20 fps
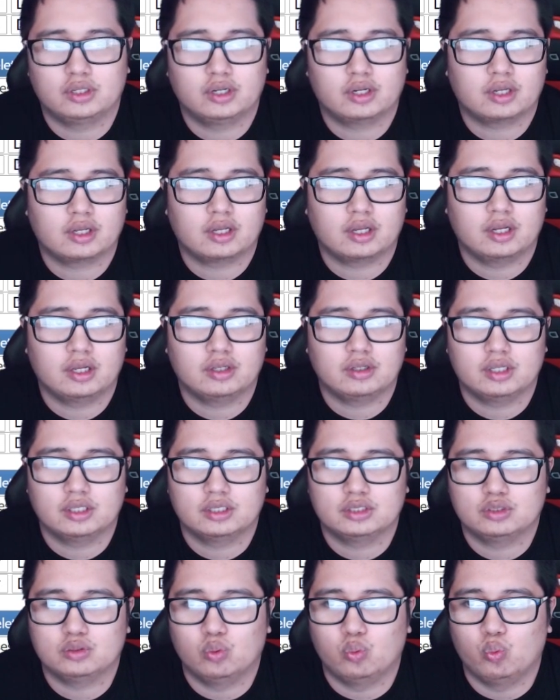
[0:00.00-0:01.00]
it
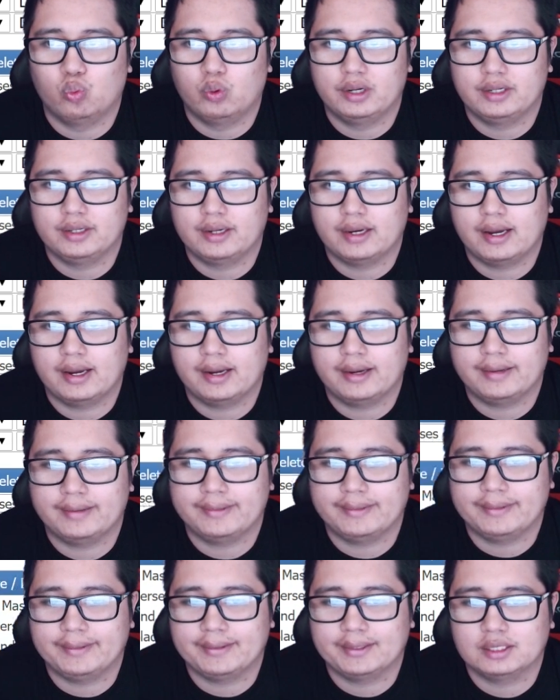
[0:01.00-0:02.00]
hits the
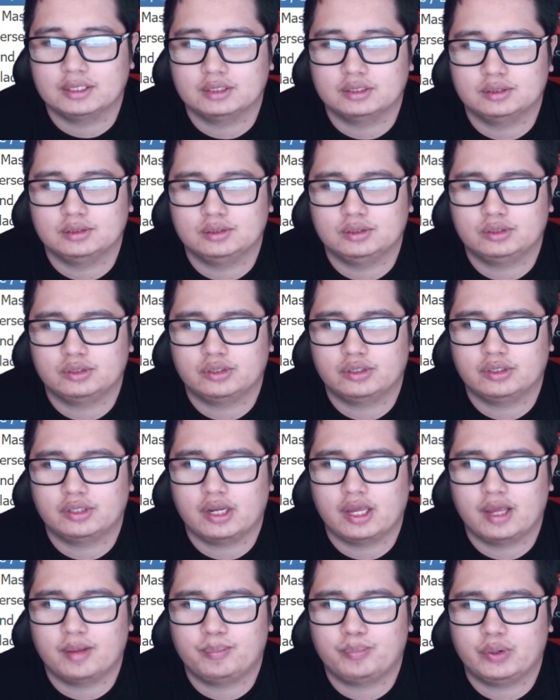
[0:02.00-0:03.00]
190. Your
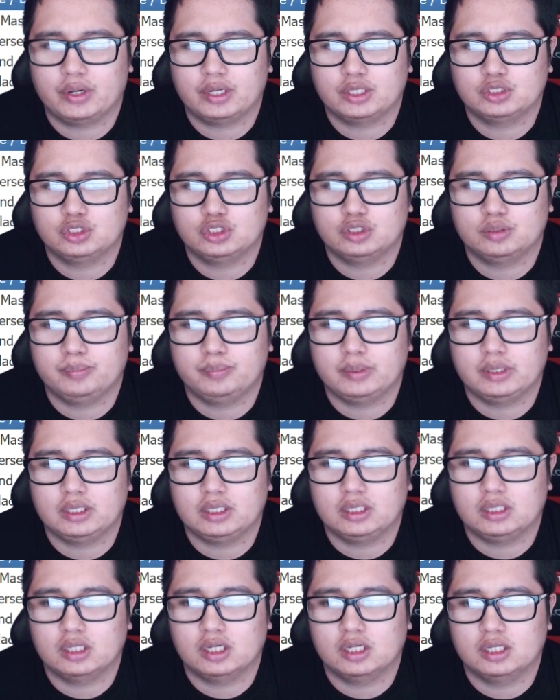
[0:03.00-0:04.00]
emp break should
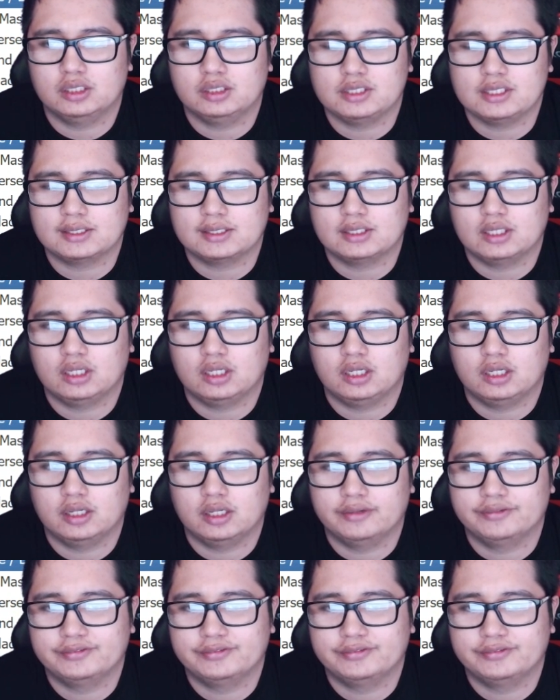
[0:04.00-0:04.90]
be decent enough.